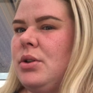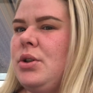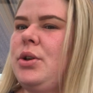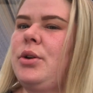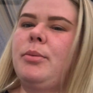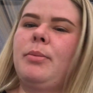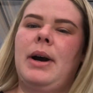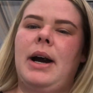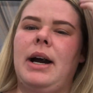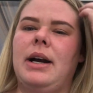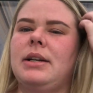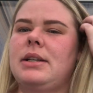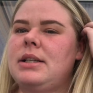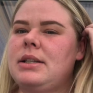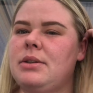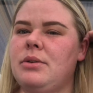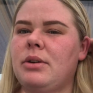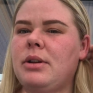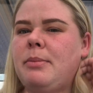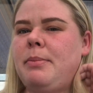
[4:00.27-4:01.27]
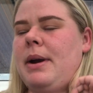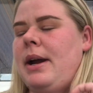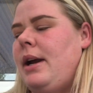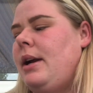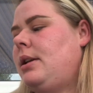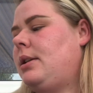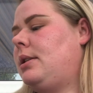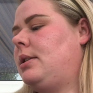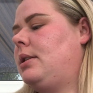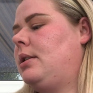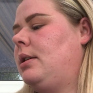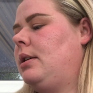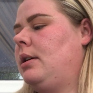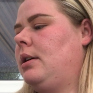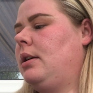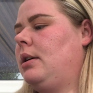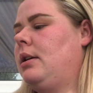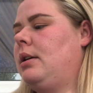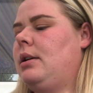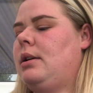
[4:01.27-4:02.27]
too bad. It's not the best.
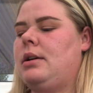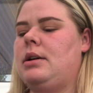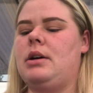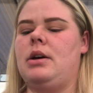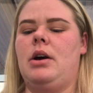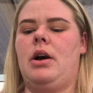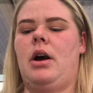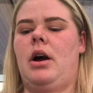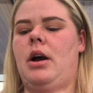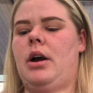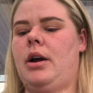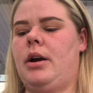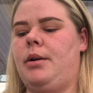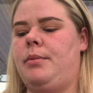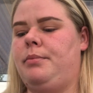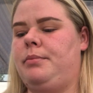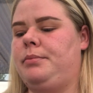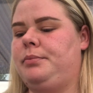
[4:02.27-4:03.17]
I